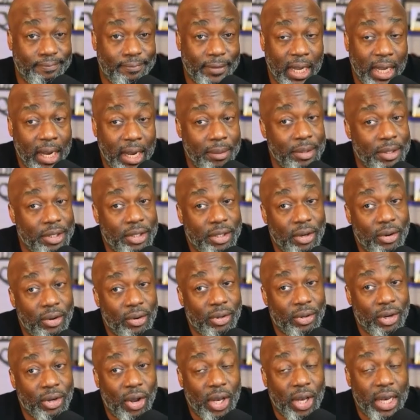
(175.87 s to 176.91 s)
I'm just gonna
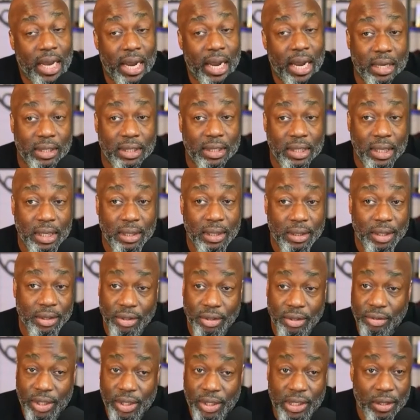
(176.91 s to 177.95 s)
call it how I see it. They're
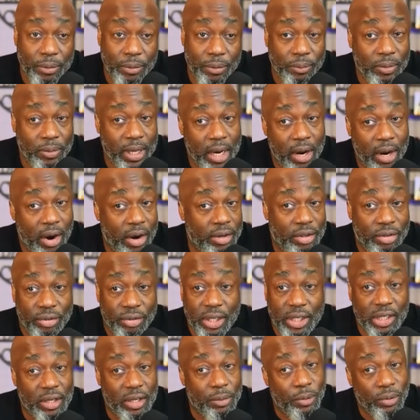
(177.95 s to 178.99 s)
three simple. They are three
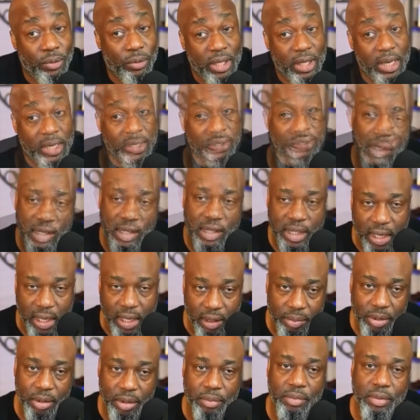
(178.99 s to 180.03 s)
simple things. to set
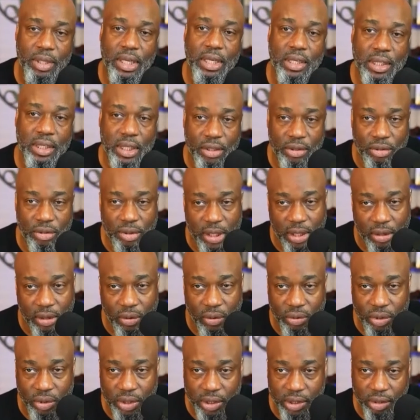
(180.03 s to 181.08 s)
up some things that you can
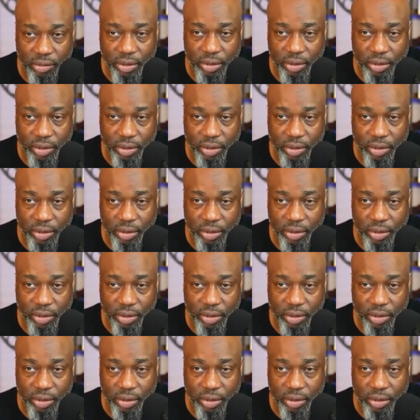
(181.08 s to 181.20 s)
hold yourself